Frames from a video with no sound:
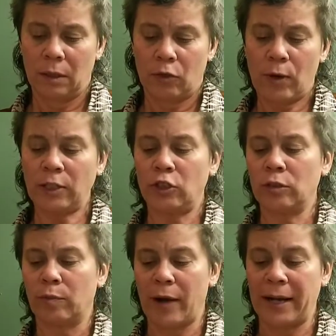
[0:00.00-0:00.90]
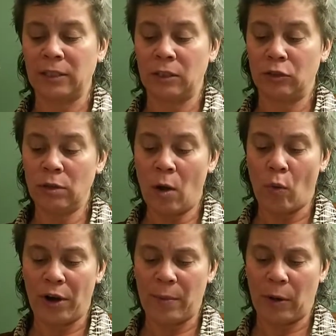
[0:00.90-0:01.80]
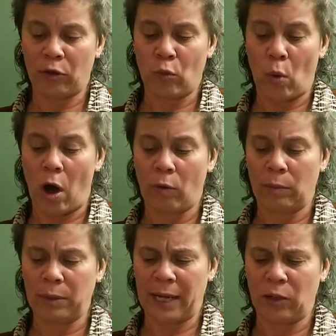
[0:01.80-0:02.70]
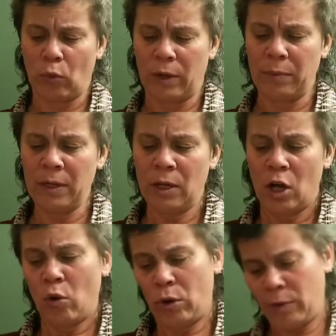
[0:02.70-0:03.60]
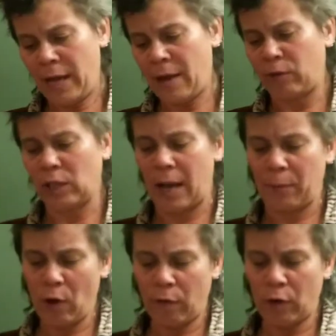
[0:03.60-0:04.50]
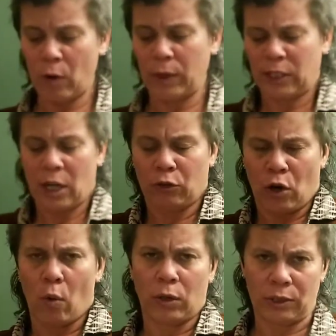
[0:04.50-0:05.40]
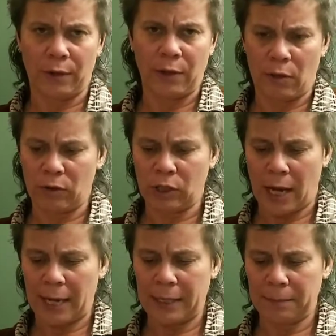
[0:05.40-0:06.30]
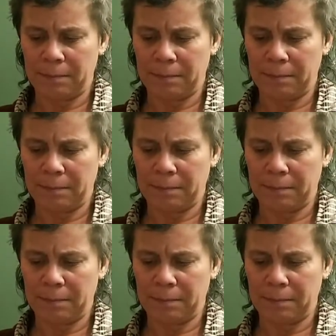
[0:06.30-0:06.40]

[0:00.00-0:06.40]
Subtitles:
"Rest your brains and do not worry about the wall," replied the woodman. "When we have climbed over it, we shall know what's on the other side."